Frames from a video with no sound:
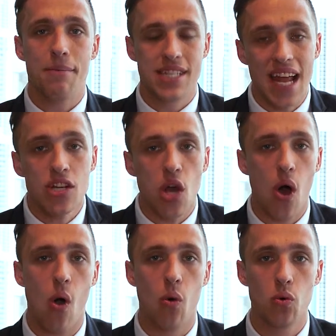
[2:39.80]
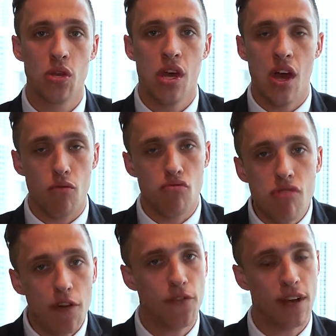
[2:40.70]
tend to hold
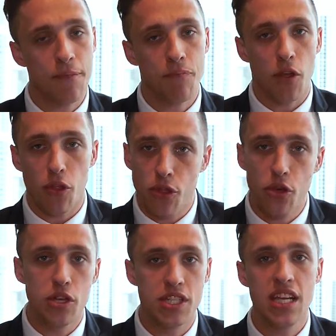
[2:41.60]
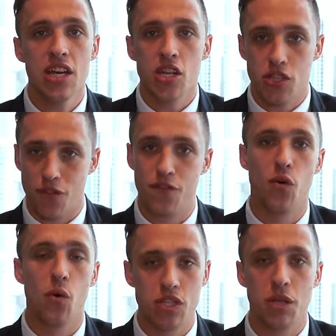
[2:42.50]
roughly 30 to
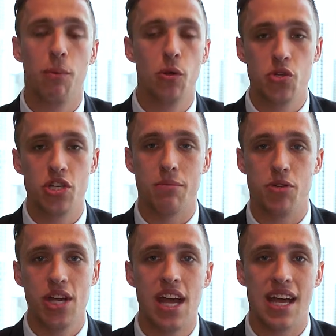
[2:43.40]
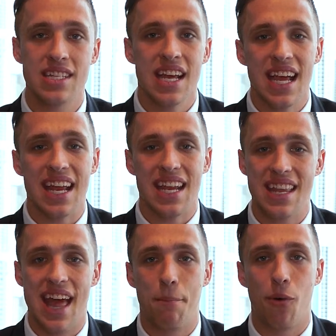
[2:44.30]
40 blue chip shares in
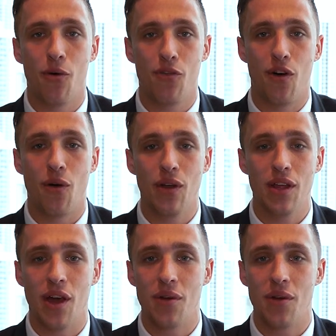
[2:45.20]
their portfolio.